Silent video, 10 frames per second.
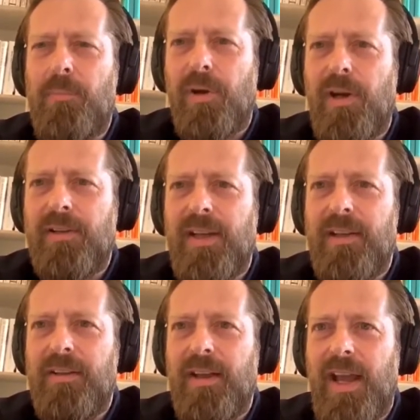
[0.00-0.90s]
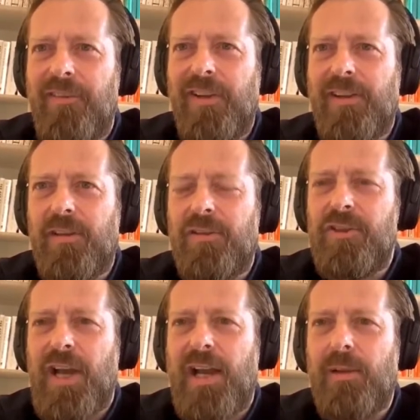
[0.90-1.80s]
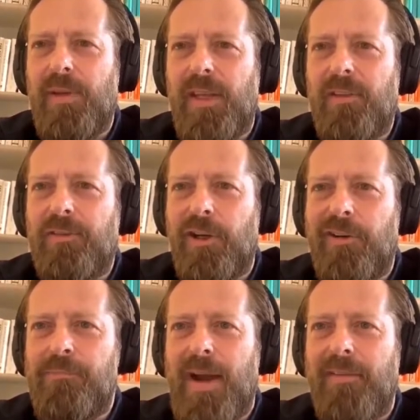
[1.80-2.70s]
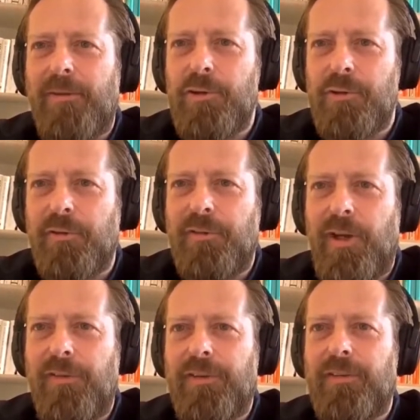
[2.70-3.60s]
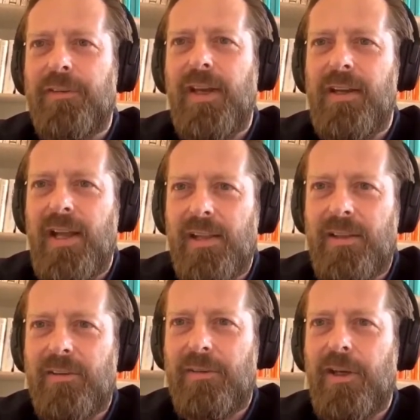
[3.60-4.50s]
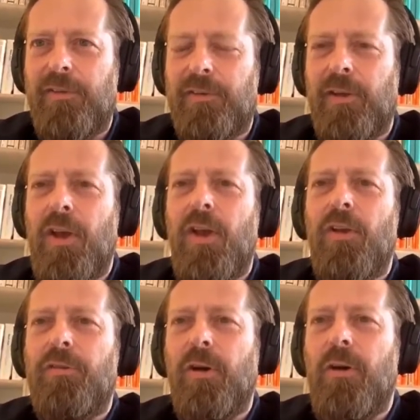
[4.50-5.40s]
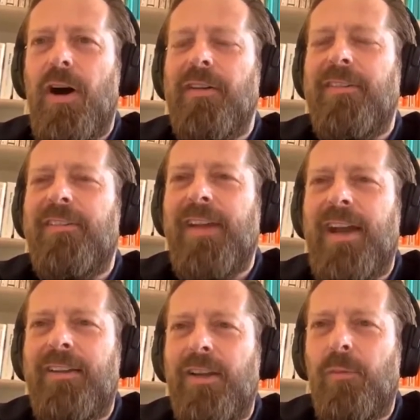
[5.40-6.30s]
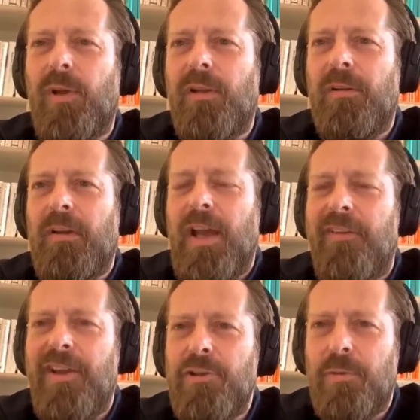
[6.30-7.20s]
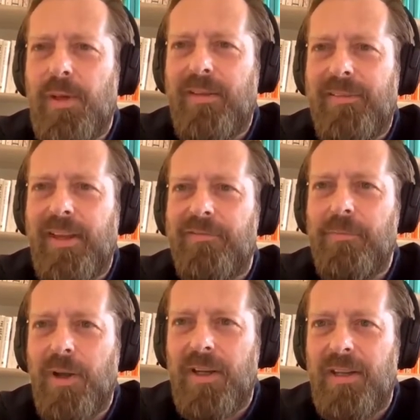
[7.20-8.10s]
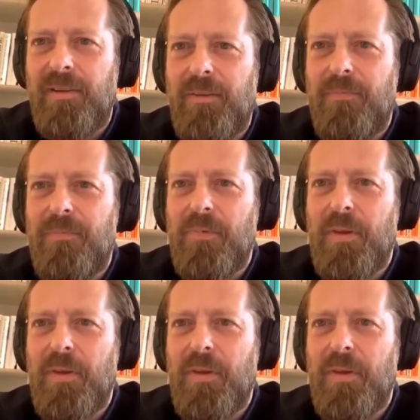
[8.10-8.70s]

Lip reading: cheaper than having this child being served by social services and healthcare services, so our society will eventually save money.